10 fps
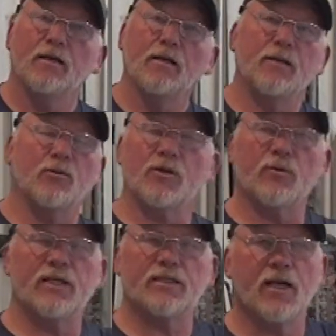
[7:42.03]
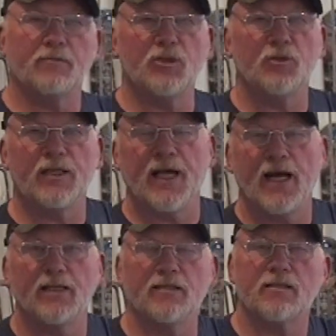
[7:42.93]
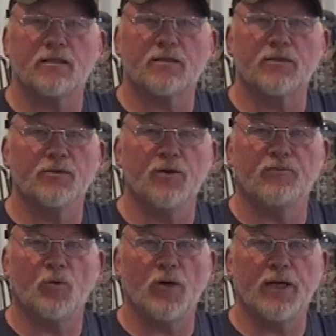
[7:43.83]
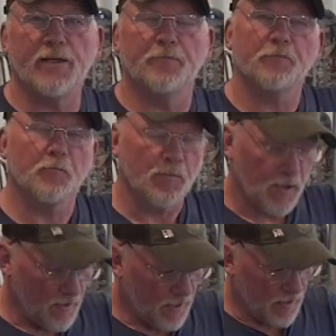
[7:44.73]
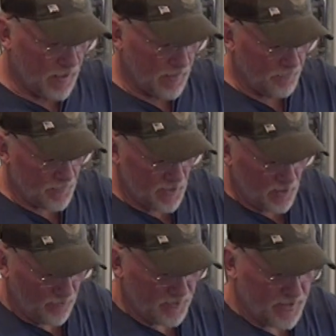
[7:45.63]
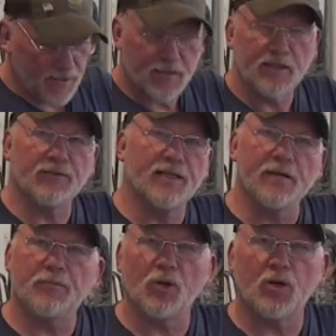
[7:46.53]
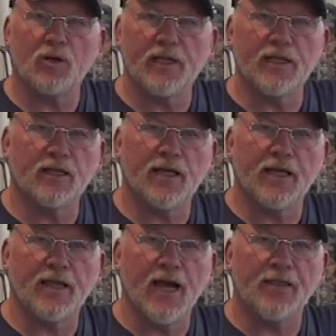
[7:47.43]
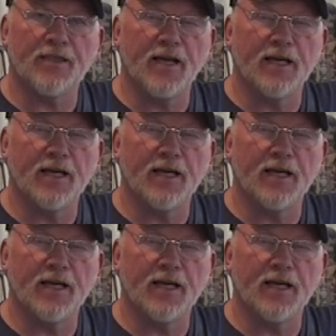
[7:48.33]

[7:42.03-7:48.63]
The only reason I'm doing that is to avoid, you know, if it does leave a dimple or anything like that,